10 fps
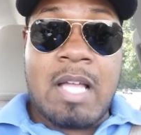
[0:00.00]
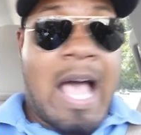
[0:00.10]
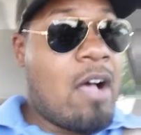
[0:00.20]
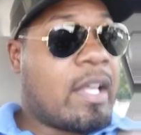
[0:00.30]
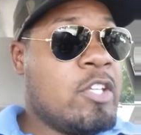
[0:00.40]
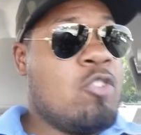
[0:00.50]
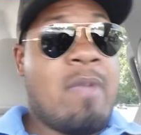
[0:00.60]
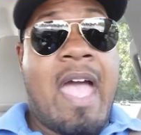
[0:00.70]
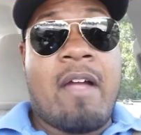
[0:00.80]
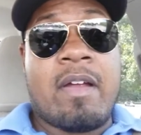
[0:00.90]
How can you
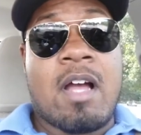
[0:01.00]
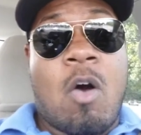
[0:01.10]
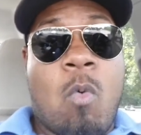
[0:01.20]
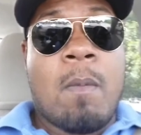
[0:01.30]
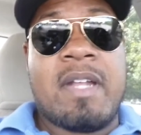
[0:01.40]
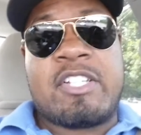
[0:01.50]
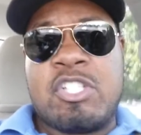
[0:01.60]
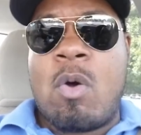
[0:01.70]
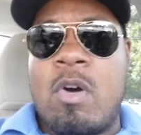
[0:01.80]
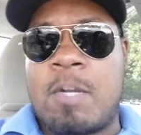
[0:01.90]
marry a woman
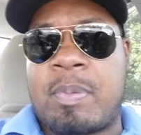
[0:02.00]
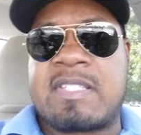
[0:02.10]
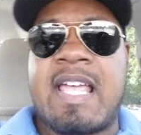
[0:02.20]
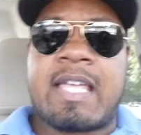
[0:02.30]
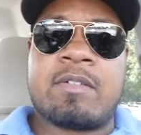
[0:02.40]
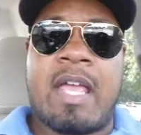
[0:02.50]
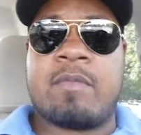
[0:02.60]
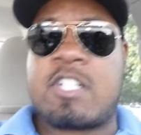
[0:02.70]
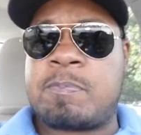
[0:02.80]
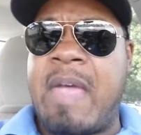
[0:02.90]
that you don't want to protect
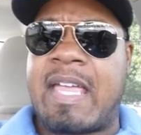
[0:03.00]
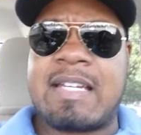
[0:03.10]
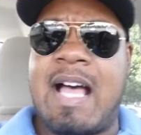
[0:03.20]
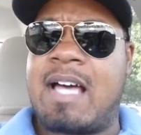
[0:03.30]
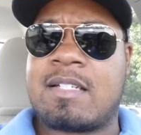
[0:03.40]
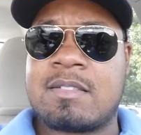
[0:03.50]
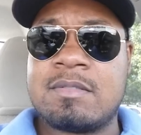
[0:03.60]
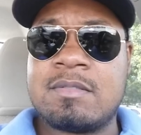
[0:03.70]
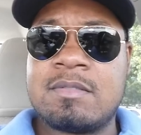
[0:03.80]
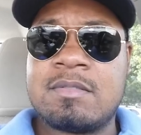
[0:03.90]
and respect and honor?
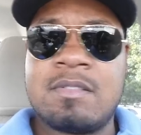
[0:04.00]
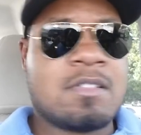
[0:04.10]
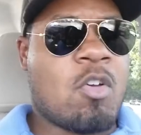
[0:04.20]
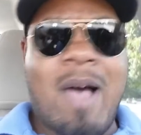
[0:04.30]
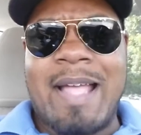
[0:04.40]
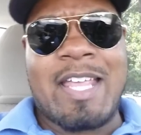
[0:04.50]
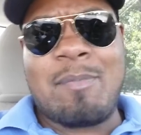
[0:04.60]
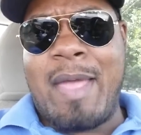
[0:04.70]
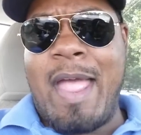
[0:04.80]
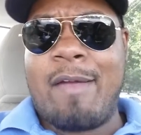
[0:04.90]
So why
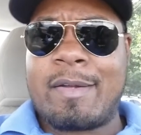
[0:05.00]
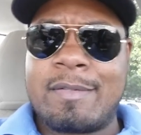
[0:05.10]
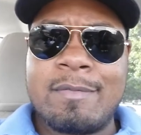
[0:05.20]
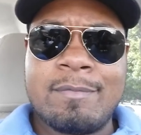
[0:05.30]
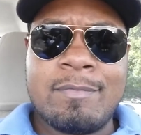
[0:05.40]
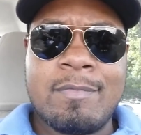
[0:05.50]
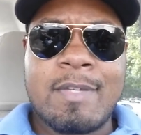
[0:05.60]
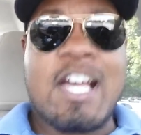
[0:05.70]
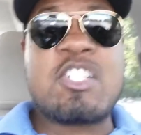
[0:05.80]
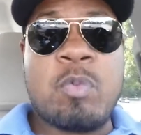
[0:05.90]
get married?
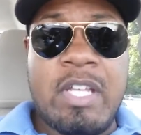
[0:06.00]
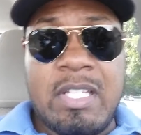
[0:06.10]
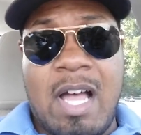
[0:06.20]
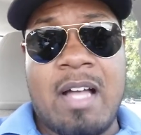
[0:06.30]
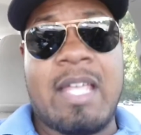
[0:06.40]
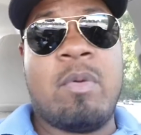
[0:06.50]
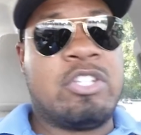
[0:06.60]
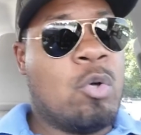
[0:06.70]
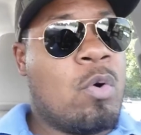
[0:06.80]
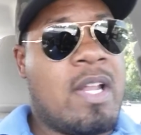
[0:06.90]
Because we young and we
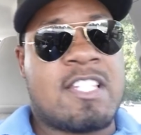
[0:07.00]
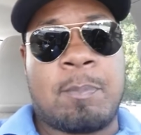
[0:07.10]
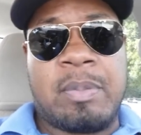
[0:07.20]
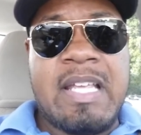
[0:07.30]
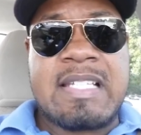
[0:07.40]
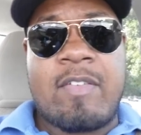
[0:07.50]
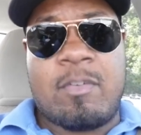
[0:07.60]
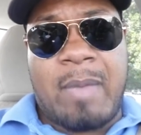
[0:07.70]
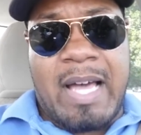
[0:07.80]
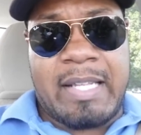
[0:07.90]
doing it to please
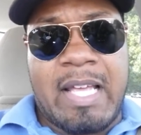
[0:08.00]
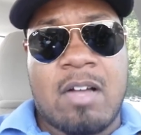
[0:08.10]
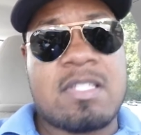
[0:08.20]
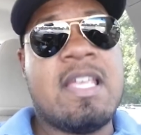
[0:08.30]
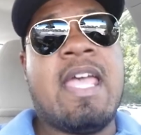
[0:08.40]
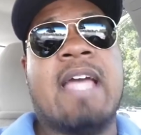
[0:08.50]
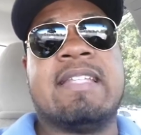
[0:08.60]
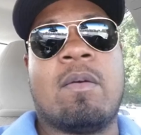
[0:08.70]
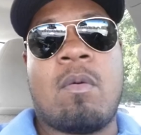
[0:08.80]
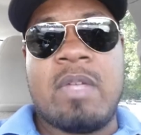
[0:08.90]
everybody else.
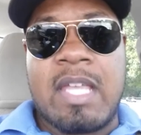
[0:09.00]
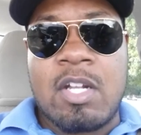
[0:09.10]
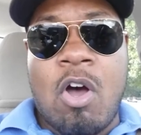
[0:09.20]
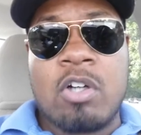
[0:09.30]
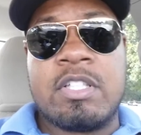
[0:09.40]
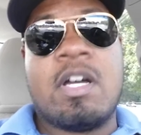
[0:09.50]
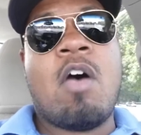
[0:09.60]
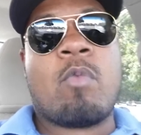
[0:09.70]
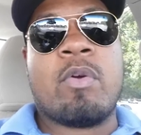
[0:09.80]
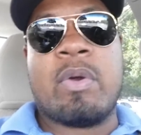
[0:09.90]
And then when we get older,
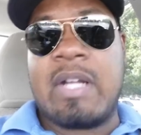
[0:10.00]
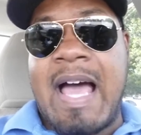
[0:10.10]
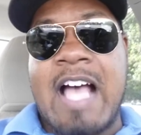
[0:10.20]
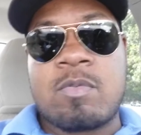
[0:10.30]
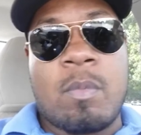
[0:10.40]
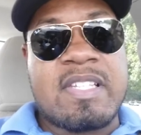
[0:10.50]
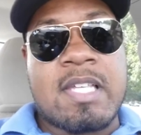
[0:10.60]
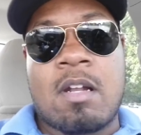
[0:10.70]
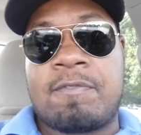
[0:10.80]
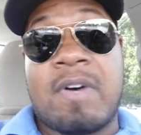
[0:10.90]
we realize what we
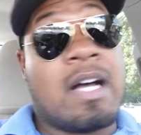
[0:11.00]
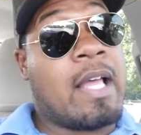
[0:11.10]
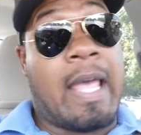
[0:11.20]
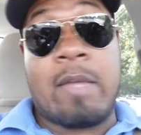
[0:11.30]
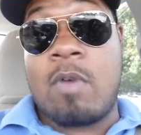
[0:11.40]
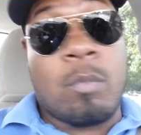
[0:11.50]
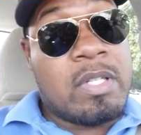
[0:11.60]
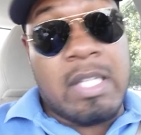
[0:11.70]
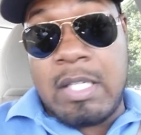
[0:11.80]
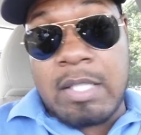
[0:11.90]
settle for ain't what
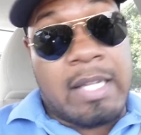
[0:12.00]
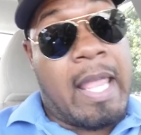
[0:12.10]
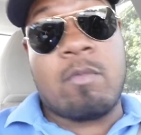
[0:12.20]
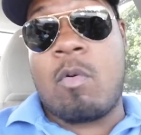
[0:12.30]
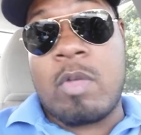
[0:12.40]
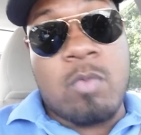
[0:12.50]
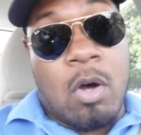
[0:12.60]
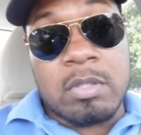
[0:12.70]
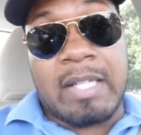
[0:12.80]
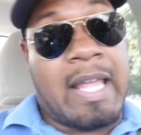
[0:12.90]
we need, and ain't what we
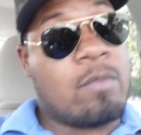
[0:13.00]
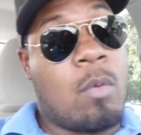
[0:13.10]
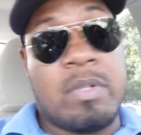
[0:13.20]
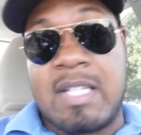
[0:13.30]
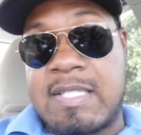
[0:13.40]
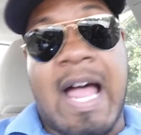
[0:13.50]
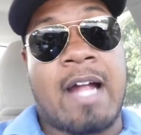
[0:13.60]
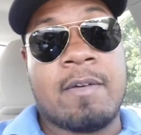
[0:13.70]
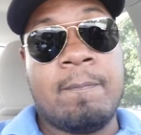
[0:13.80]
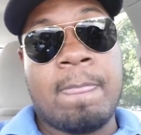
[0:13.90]
want, and ain't what we
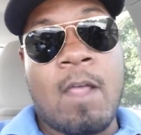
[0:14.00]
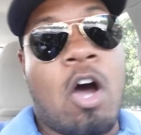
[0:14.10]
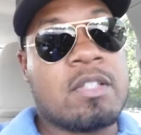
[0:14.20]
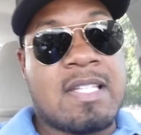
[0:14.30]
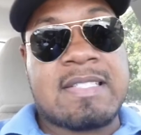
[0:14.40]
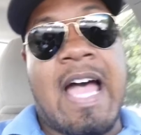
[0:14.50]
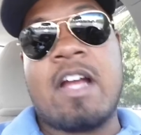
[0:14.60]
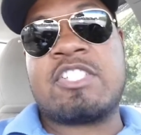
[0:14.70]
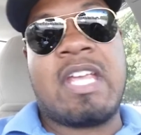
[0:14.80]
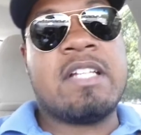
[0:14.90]
desire. Our
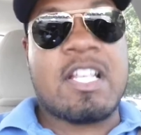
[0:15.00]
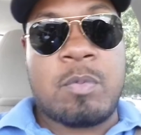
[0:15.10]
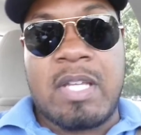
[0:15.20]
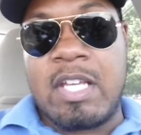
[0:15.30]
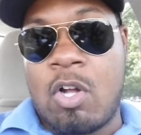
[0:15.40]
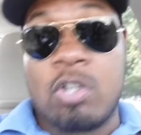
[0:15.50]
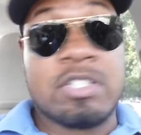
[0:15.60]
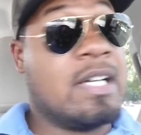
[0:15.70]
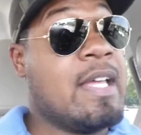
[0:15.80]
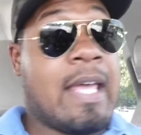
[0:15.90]
desire change as we get
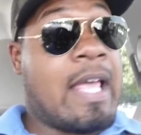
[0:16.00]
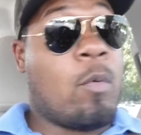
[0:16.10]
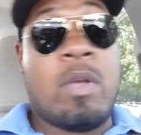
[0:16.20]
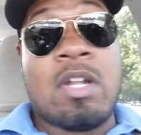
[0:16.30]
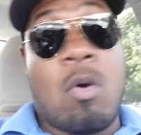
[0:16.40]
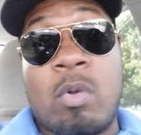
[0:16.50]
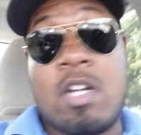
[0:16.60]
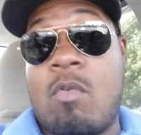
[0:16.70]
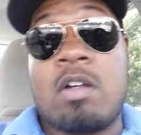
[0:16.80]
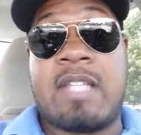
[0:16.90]
older, and we don't
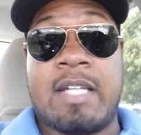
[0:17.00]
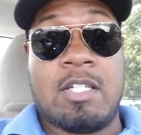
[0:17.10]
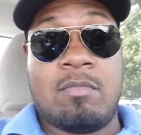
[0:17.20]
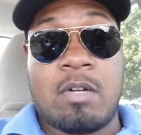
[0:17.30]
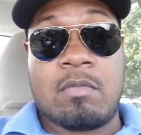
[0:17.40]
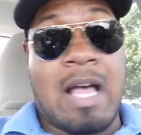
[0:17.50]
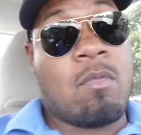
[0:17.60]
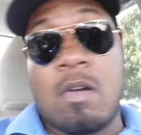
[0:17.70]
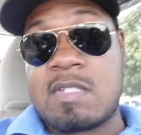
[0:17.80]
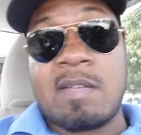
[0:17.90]
want that no more. I
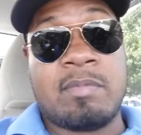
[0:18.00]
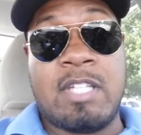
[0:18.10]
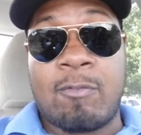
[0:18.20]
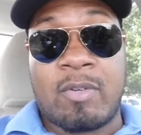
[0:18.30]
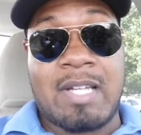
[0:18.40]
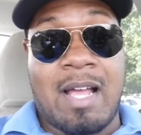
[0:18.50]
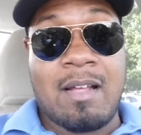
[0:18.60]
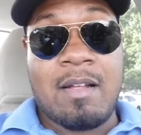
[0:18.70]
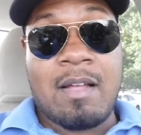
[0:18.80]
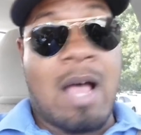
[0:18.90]
want something different now.
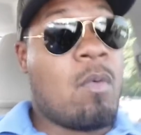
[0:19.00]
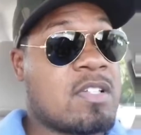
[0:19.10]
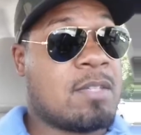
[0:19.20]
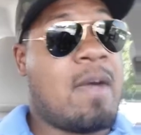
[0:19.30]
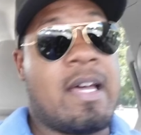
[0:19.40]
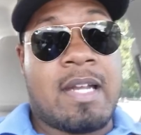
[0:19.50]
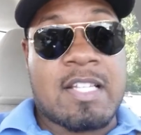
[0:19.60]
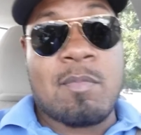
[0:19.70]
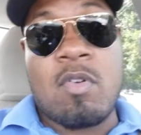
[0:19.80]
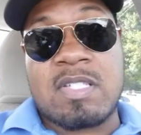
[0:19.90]
I want somebody
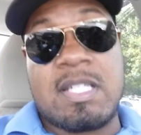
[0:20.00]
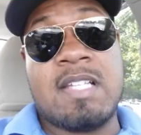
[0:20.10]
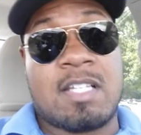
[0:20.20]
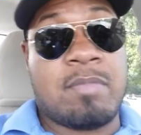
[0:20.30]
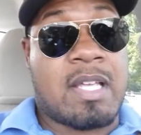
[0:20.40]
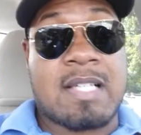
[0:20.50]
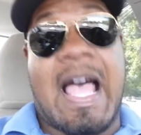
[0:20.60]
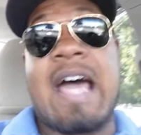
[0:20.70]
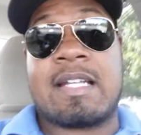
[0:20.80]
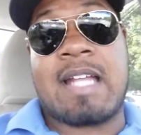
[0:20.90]
that's more seasoned because
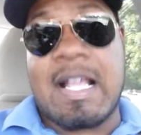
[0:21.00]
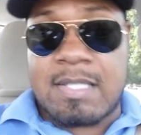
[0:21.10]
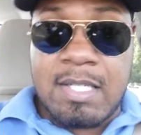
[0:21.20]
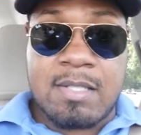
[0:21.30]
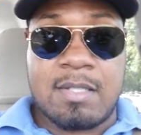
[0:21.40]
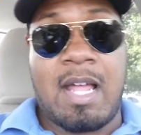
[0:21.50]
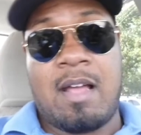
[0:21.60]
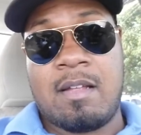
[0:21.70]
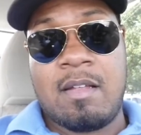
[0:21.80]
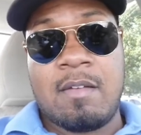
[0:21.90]
I done got seasoned
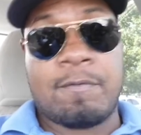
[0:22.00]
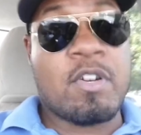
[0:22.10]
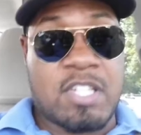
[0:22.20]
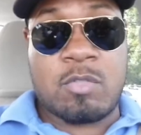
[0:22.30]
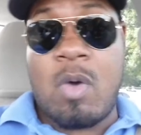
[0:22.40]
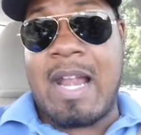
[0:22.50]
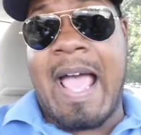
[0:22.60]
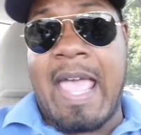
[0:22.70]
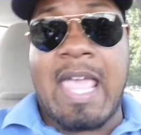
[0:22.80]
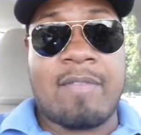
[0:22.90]
now versus what
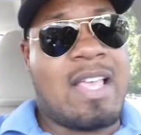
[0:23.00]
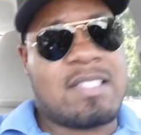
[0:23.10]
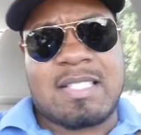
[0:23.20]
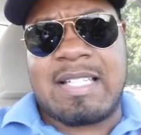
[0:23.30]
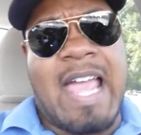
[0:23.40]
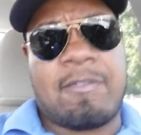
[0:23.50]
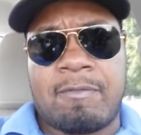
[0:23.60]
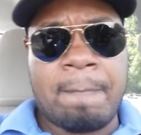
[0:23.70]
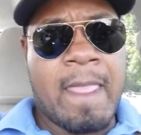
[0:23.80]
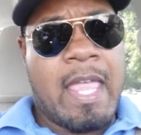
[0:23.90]
I have. That's just
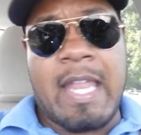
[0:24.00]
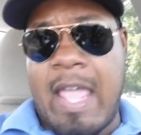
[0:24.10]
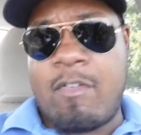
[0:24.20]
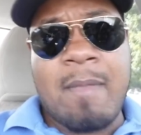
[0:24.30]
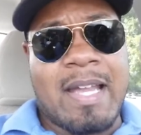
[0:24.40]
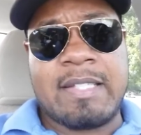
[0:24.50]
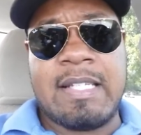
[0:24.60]
life. And everybody